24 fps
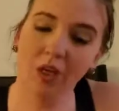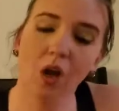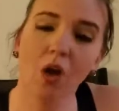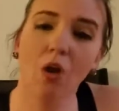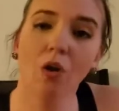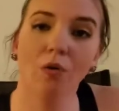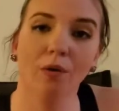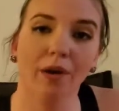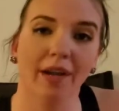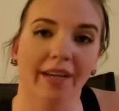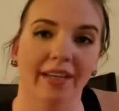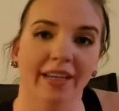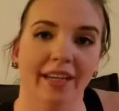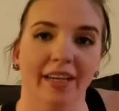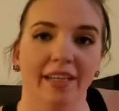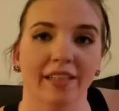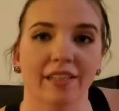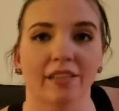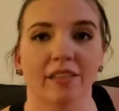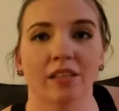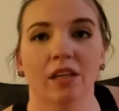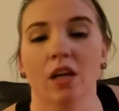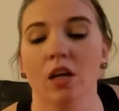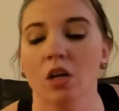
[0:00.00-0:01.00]
All right,
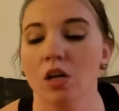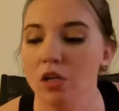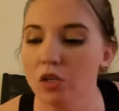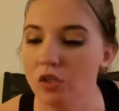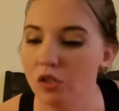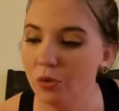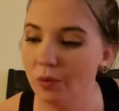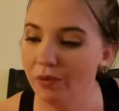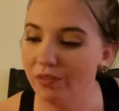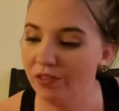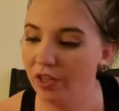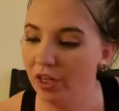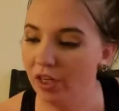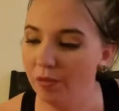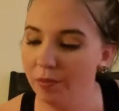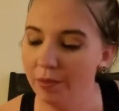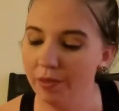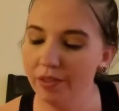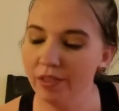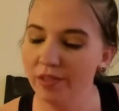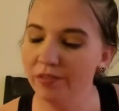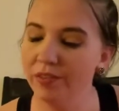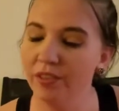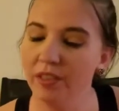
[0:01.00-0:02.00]
guys. So we've talked
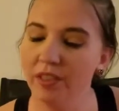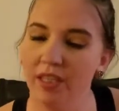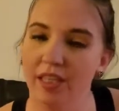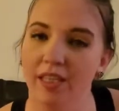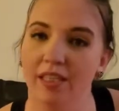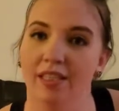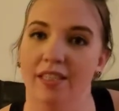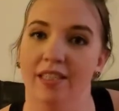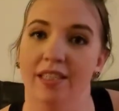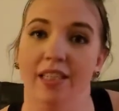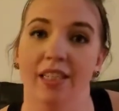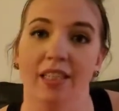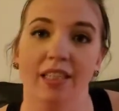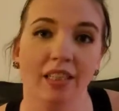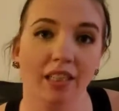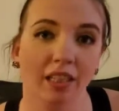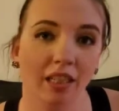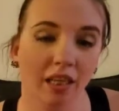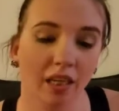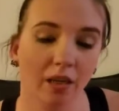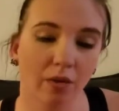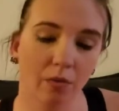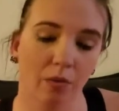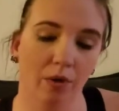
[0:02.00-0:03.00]
about different things to
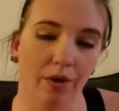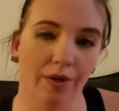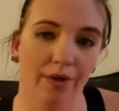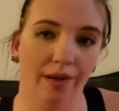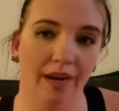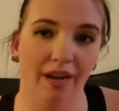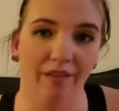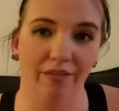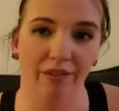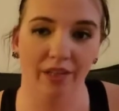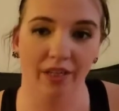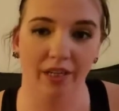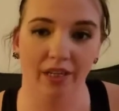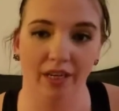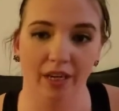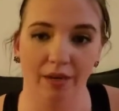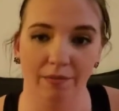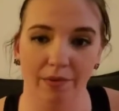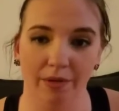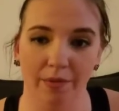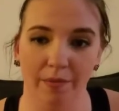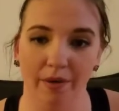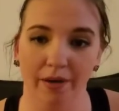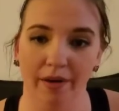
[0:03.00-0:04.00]
eat while you're having a
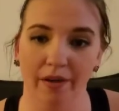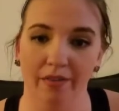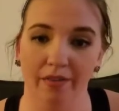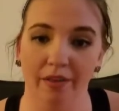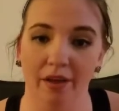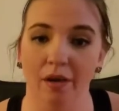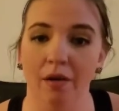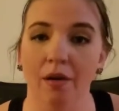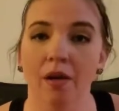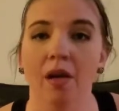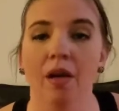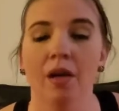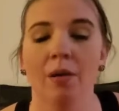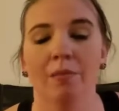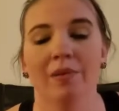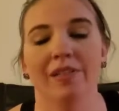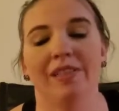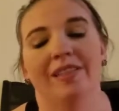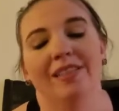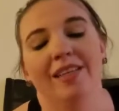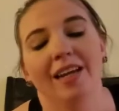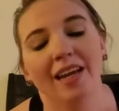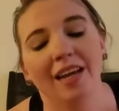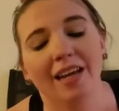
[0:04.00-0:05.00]
gaming marathon,
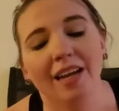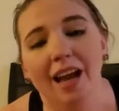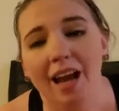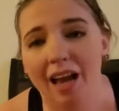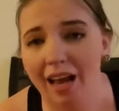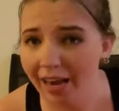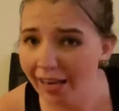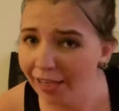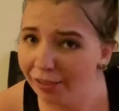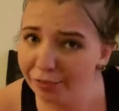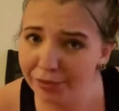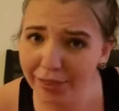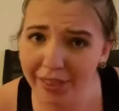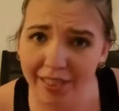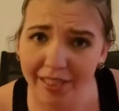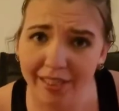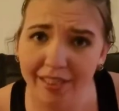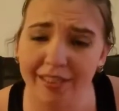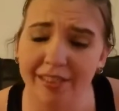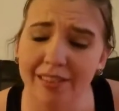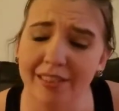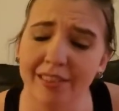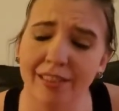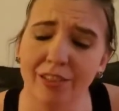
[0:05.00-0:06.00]
but staying hydrated
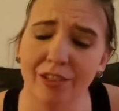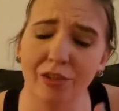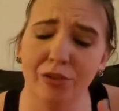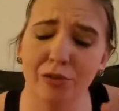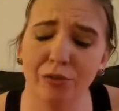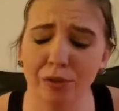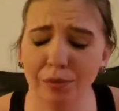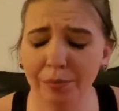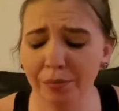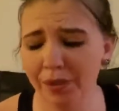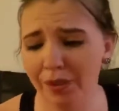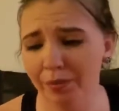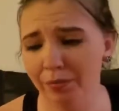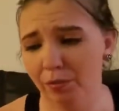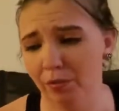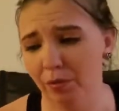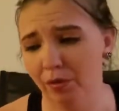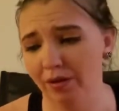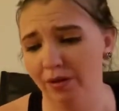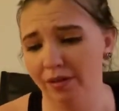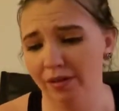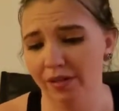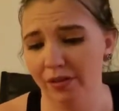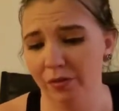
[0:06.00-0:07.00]
is extremely
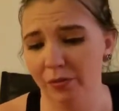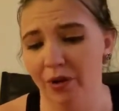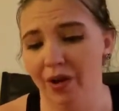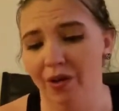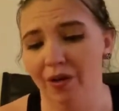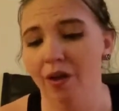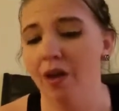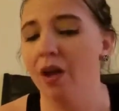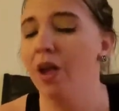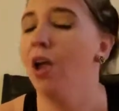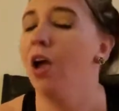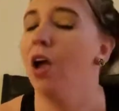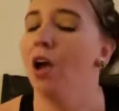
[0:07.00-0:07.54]
important as well.